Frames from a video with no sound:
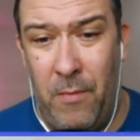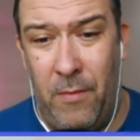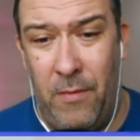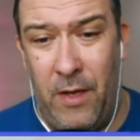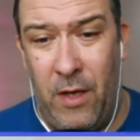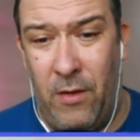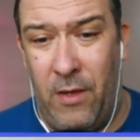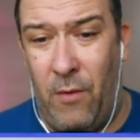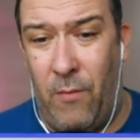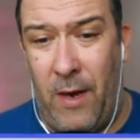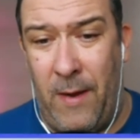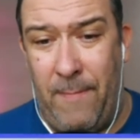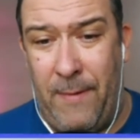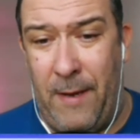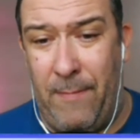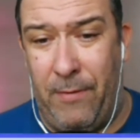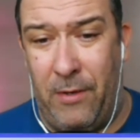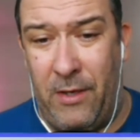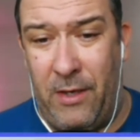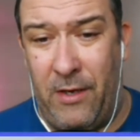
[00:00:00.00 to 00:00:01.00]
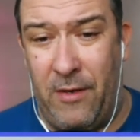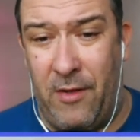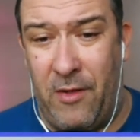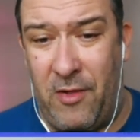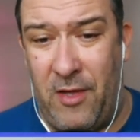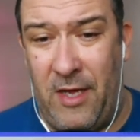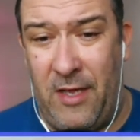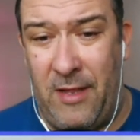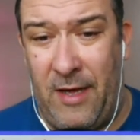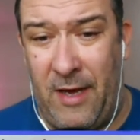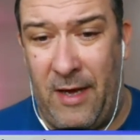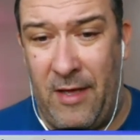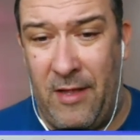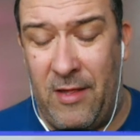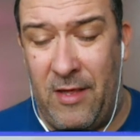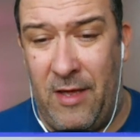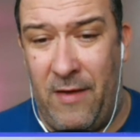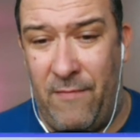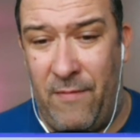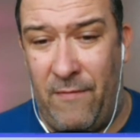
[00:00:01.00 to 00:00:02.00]
the only way people are going to see that
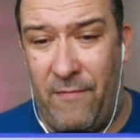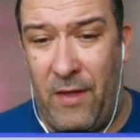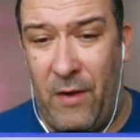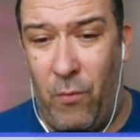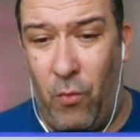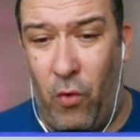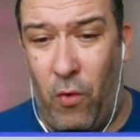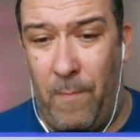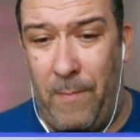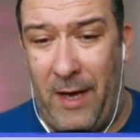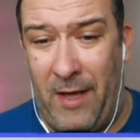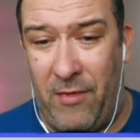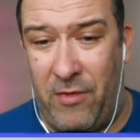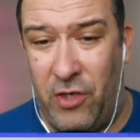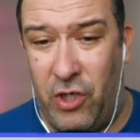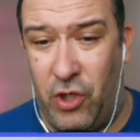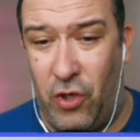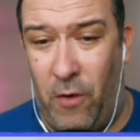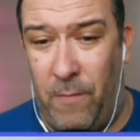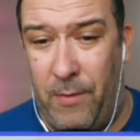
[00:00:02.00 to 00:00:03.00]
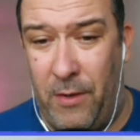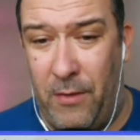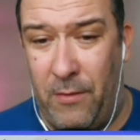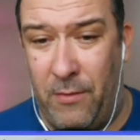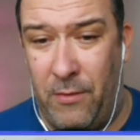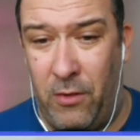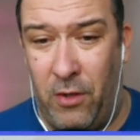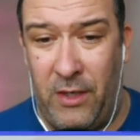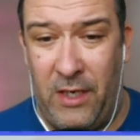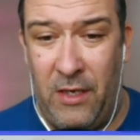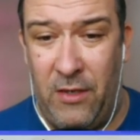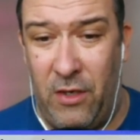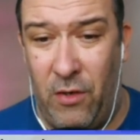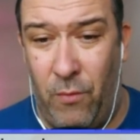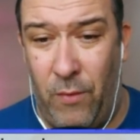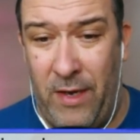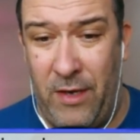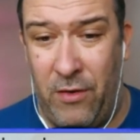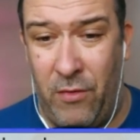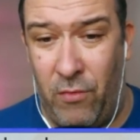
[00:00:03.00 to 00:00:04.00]
is either if they walk past the shop and look in your
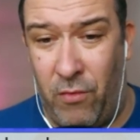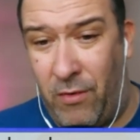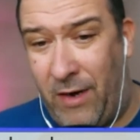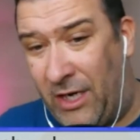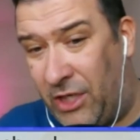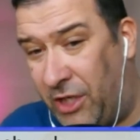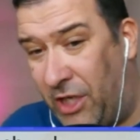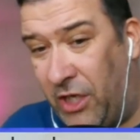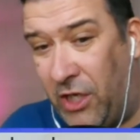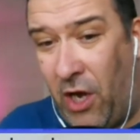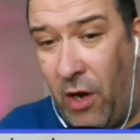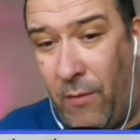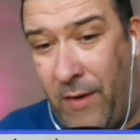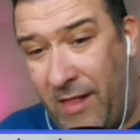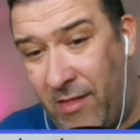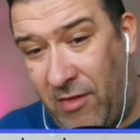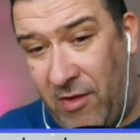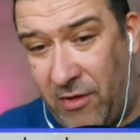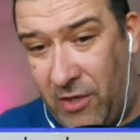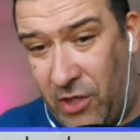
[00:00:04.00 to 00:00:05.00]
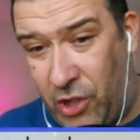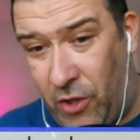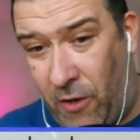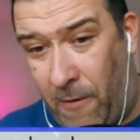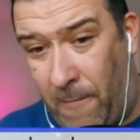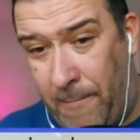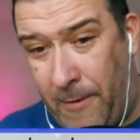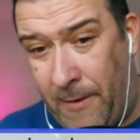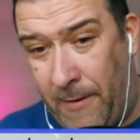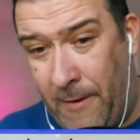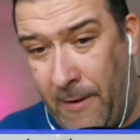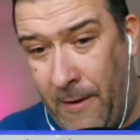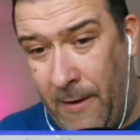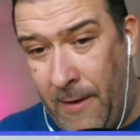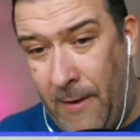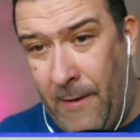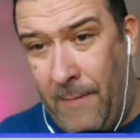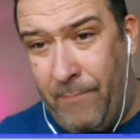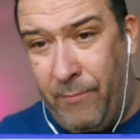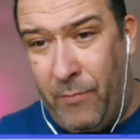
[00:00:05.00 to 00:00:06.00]
window, or actually go into the shop.
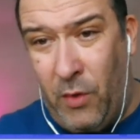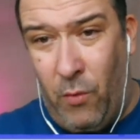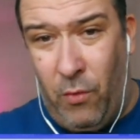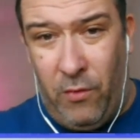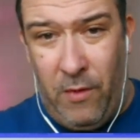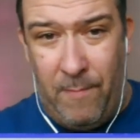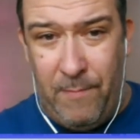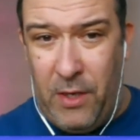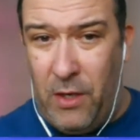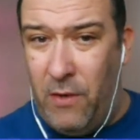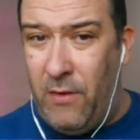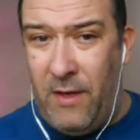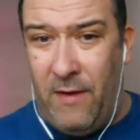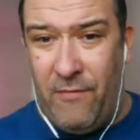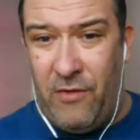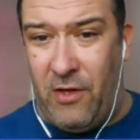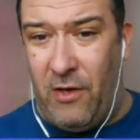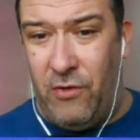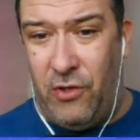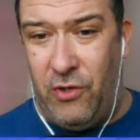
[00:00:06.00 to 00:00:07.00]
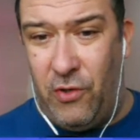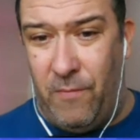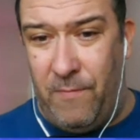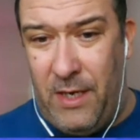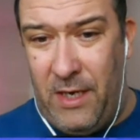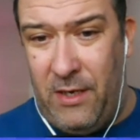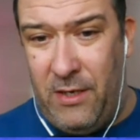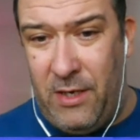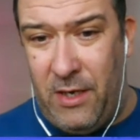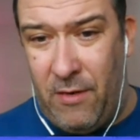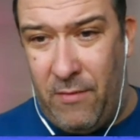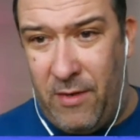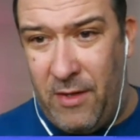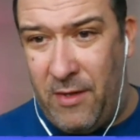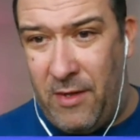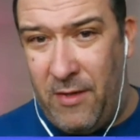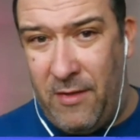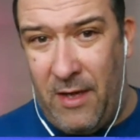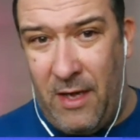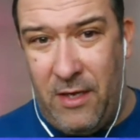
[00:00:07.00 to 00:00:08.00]
Well, the beauty of social media
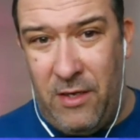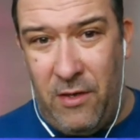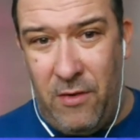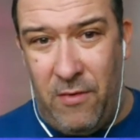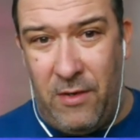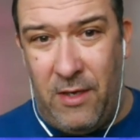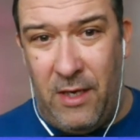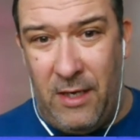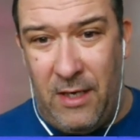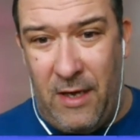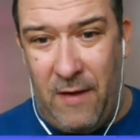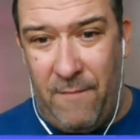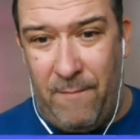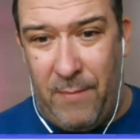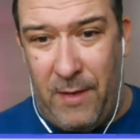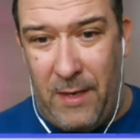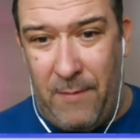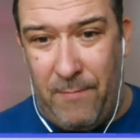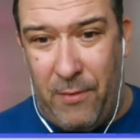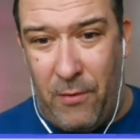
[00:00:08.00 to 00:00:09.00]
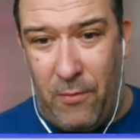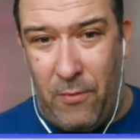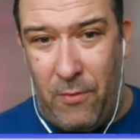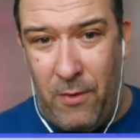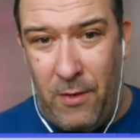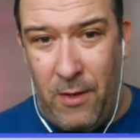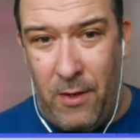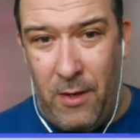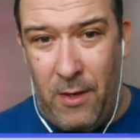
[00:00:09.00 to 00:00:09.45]
is that you can give people